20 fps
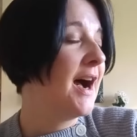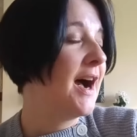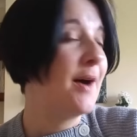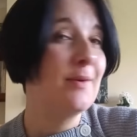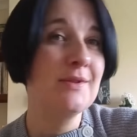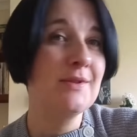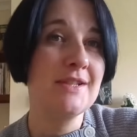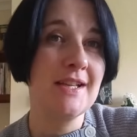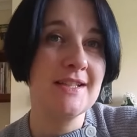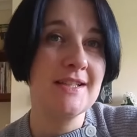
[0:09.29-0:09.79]

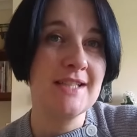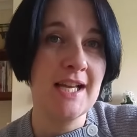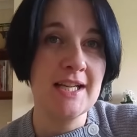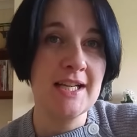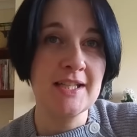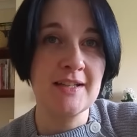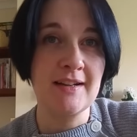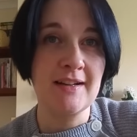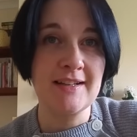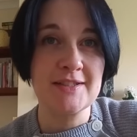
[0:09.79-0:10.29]
would say
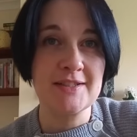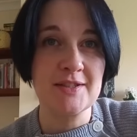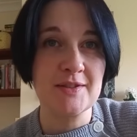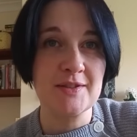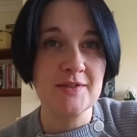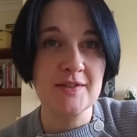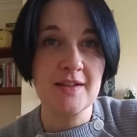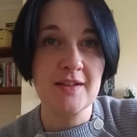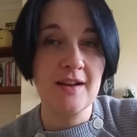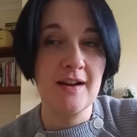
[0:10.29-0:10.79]
technical
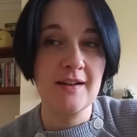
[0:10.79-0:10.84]
issues.